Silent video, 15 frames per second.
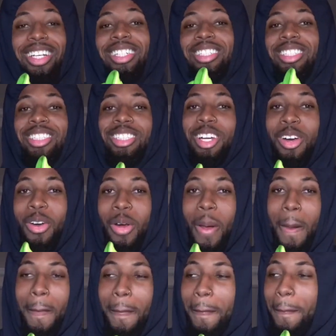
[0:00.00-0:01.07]

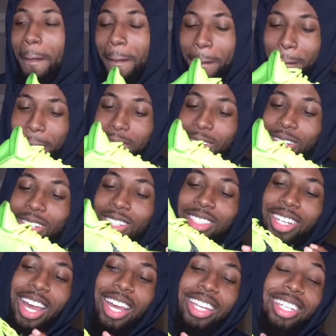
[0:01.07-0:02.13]
So,
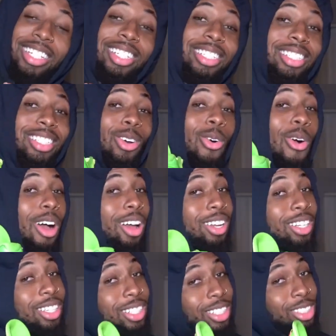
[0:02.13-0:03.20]
Nike's
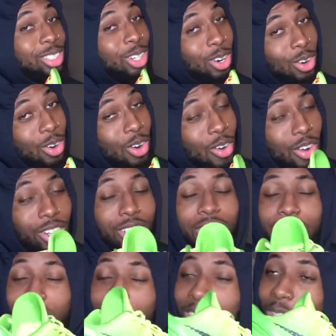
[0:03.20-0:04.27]
quality control on
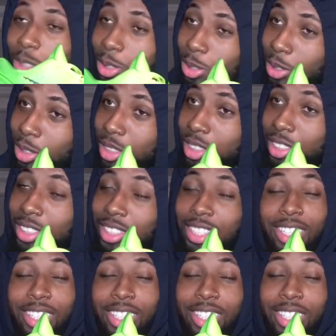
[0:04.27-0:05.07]
their shoes